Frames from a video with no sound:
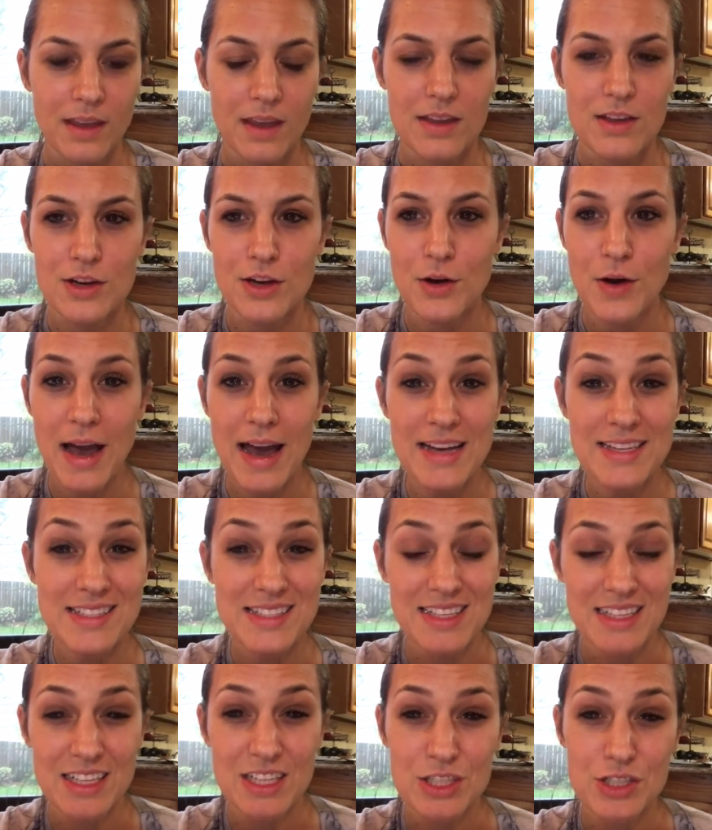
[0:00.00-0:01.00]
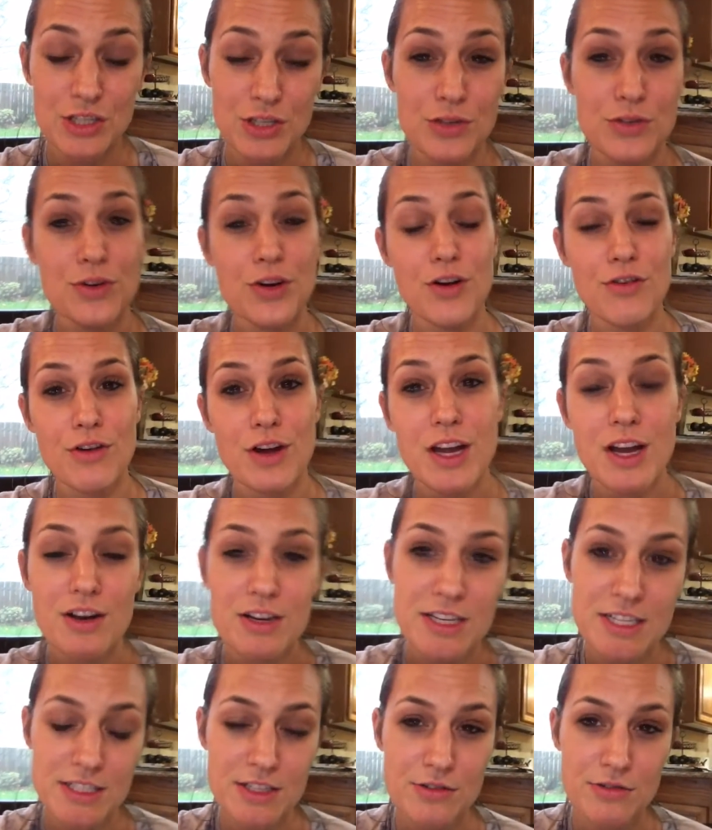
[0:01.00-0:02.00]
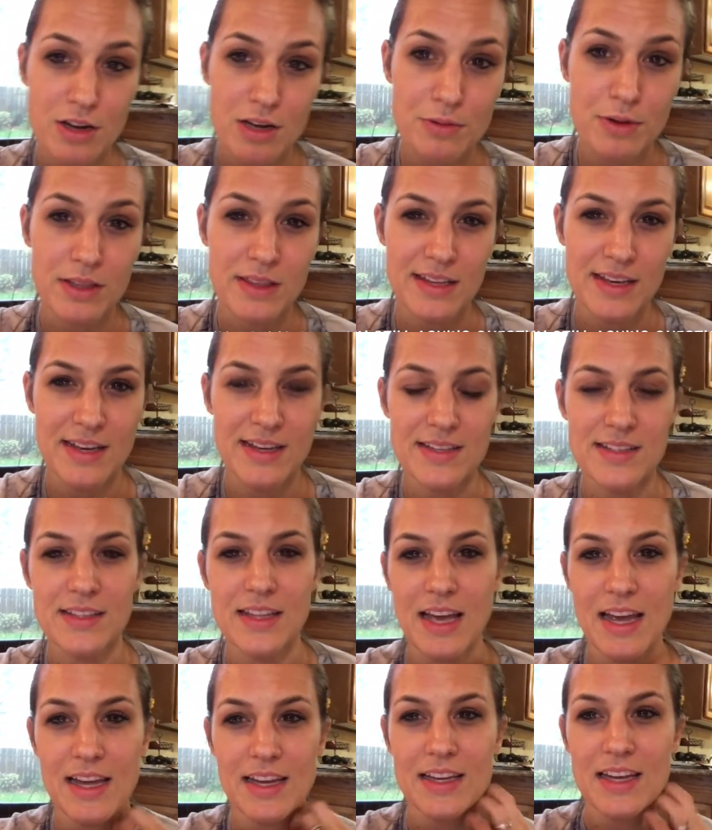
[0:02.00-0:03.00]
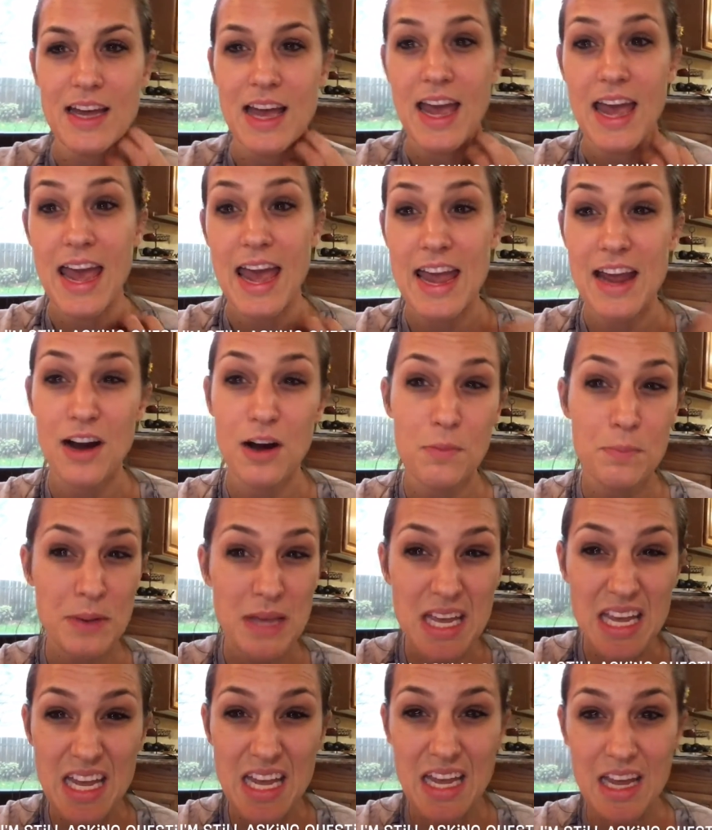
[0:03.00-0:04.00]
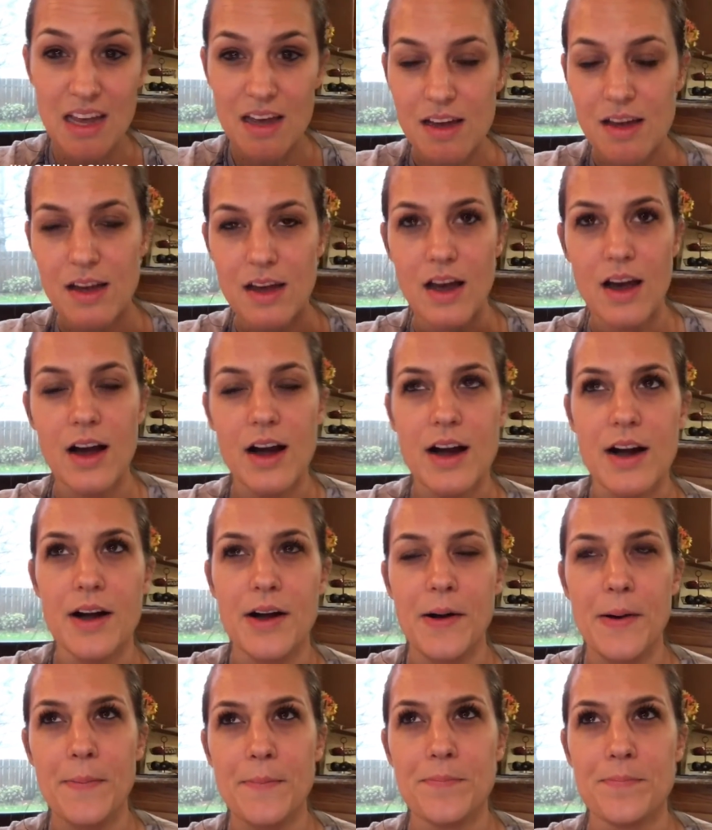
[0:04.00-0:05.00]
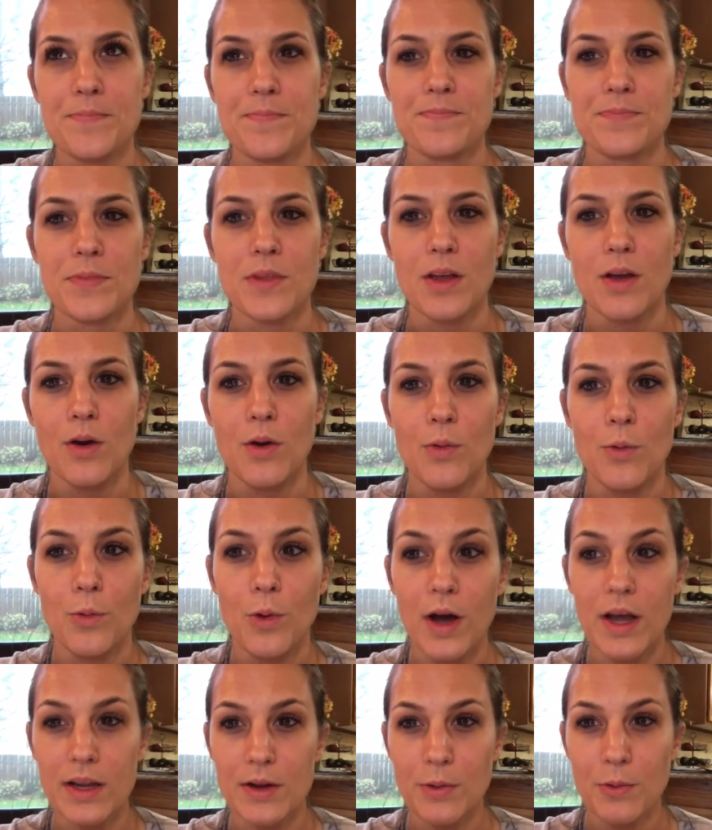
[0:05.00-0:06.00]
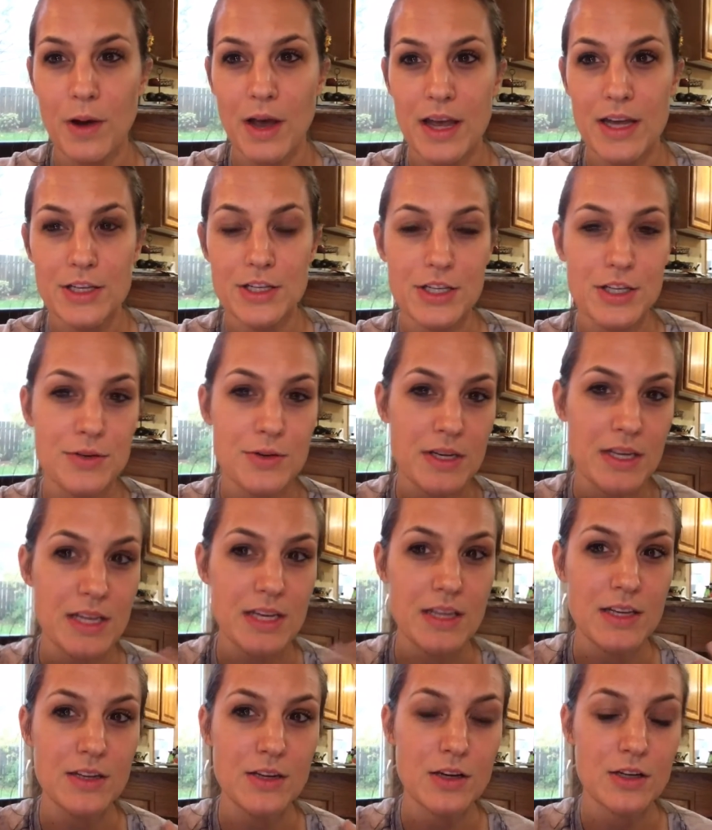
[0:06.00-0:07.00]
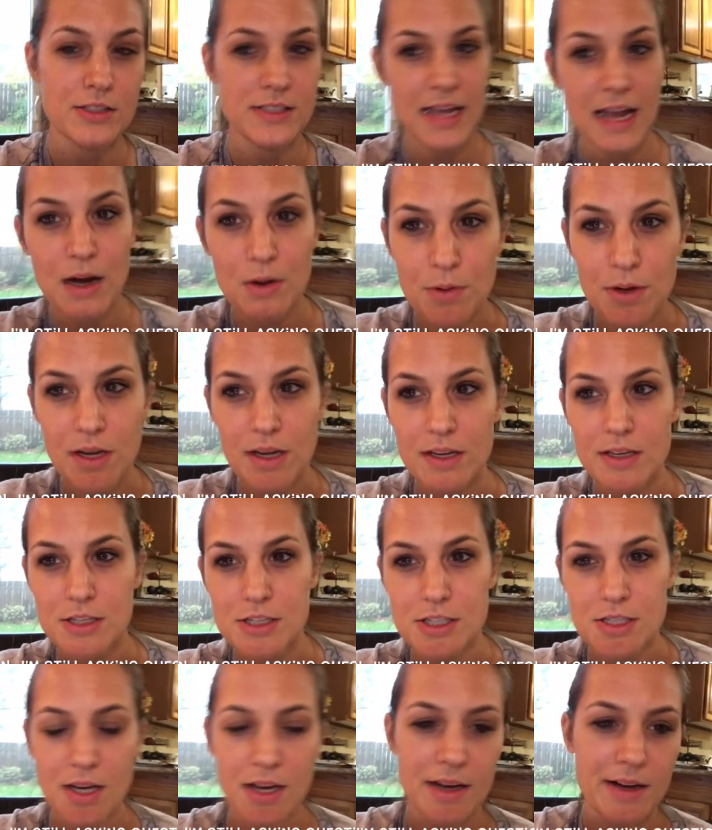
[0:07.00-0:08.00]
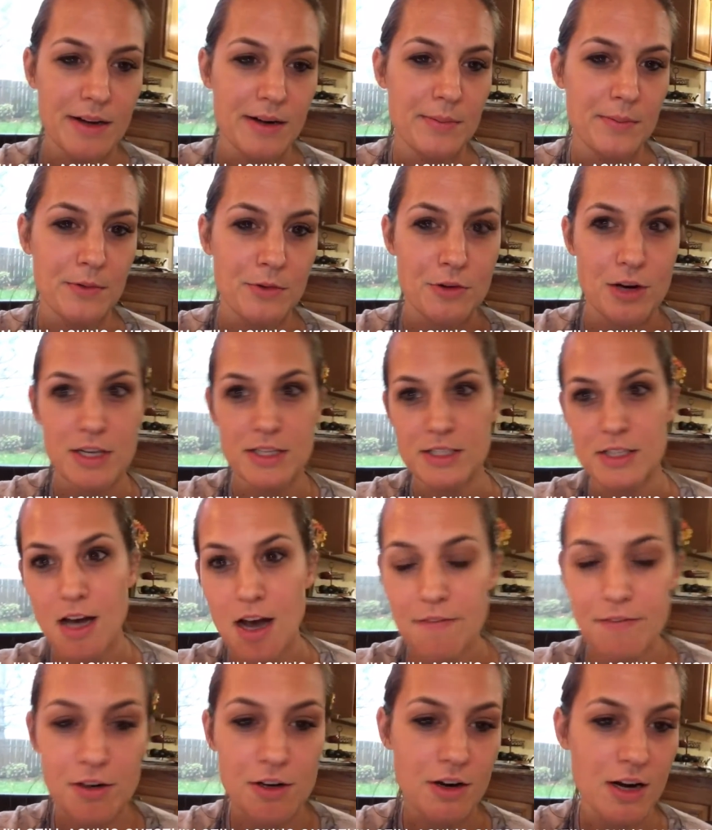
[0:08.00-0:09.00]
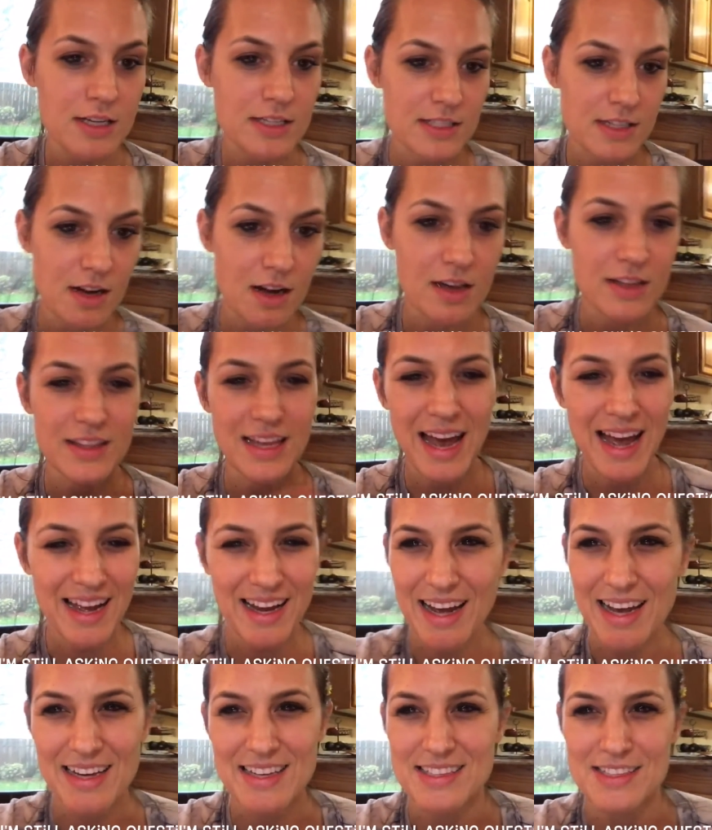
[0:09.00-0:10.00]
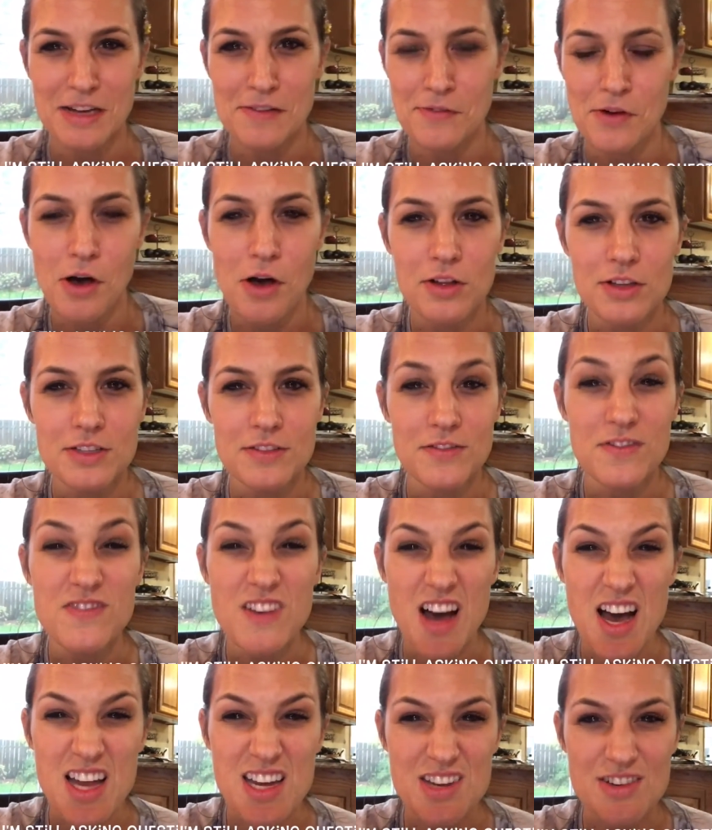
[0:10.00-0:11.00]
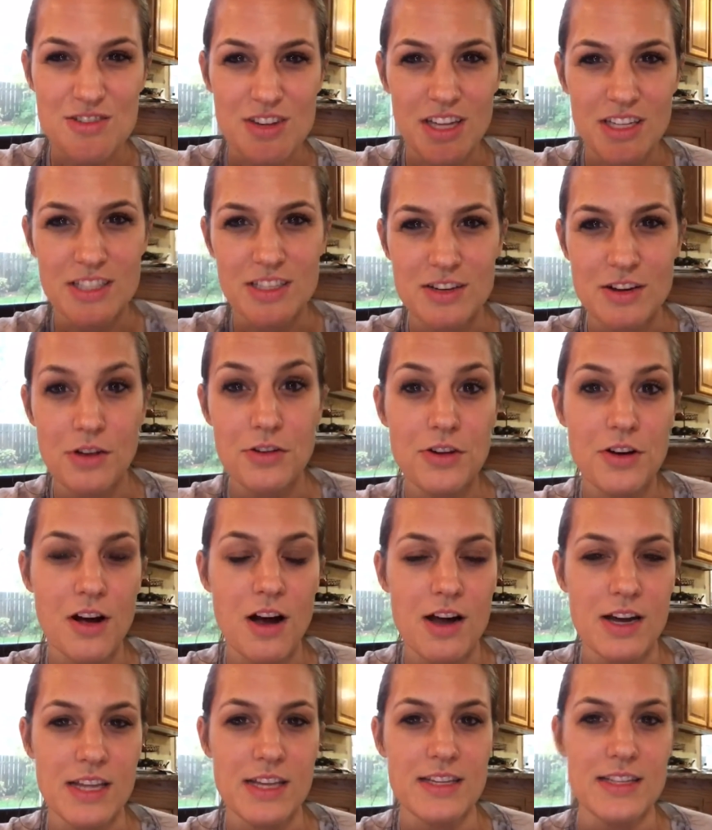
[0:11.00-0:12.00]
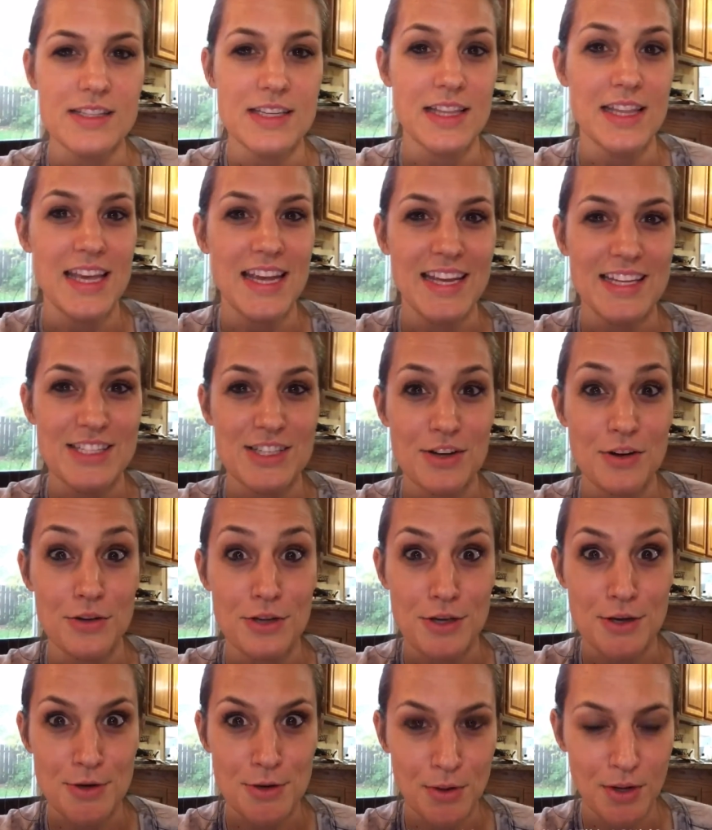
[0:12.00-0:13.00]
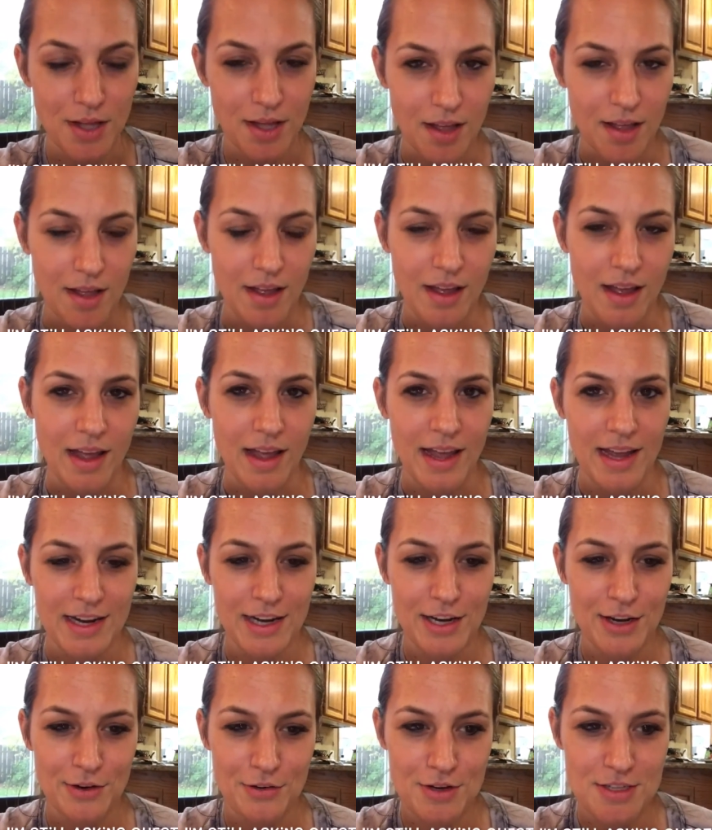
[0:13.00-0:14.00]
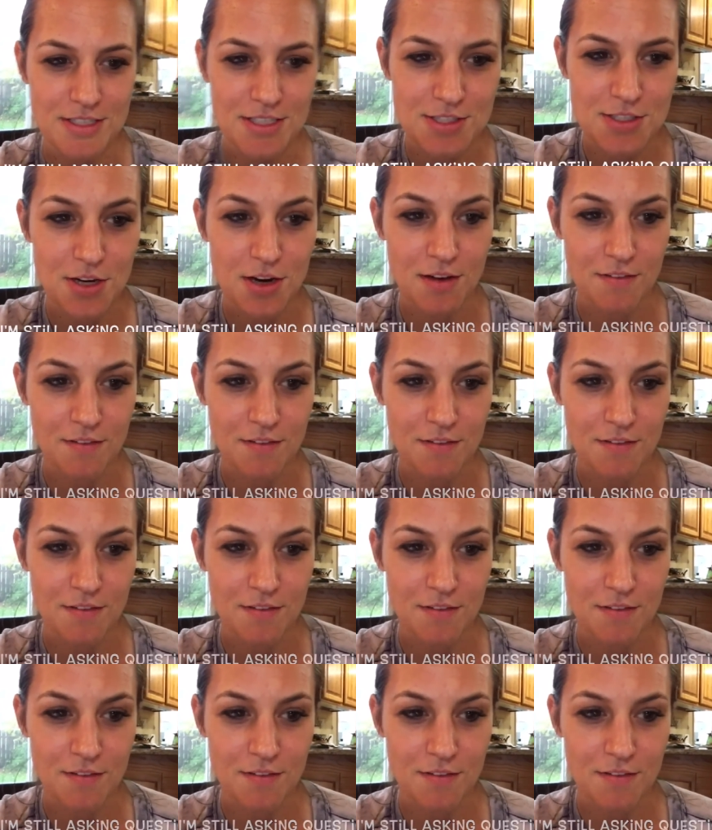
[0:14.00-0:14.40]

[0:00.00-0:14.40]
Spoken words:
You know, ask, do you agree or disagree with this? Like A or B? What way do you eat your sandwich? Crust off or crust on? That kind of stuff all is fun, and you get to know your audience and they get to know you, and it increases your